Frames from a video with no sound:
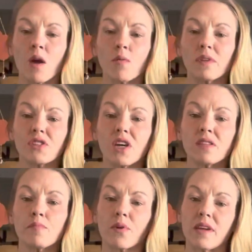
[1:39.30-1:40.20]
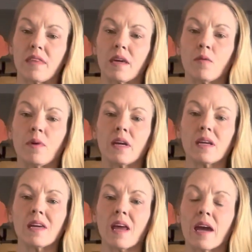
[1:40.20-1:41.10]
With chest breathing, we can
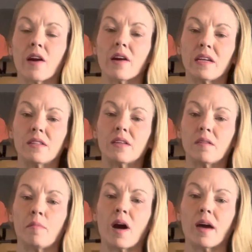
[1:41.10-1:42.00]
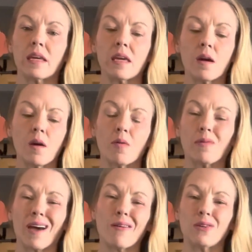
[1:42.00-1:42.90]
get air into the body
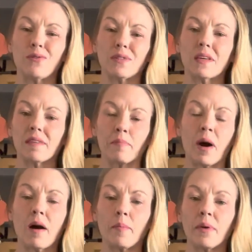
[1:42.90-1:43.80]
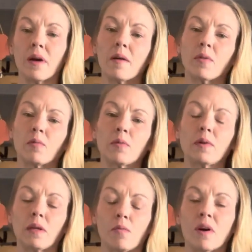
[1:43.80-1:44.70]
without using the pump, but we
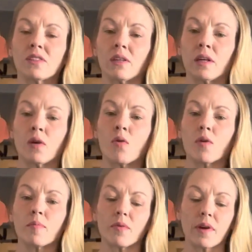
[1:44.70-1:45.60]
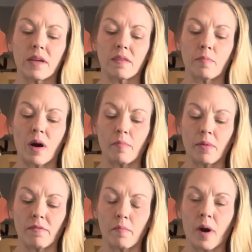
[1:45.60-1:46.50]
really want to incorporate the pump
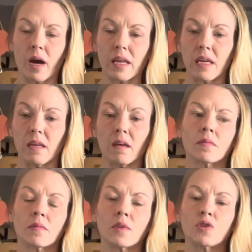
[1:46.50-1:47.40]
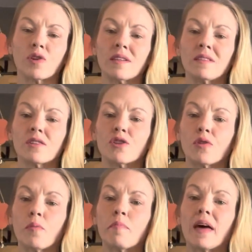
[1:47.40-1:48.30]
of the body. The
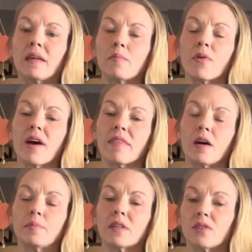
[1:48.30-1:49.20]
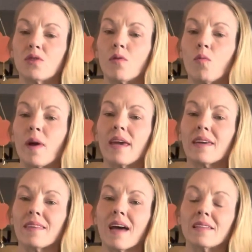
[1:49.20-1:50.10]
transitional belly breath helps us to
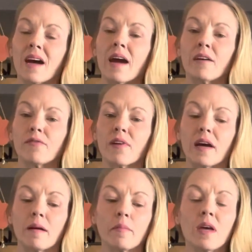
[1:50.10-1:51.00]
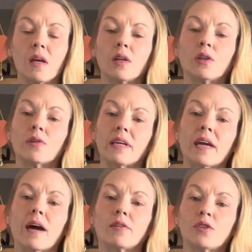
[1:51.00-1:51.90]
awaken that diaphragm, learning
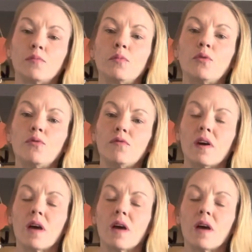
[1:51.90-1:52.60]
how to move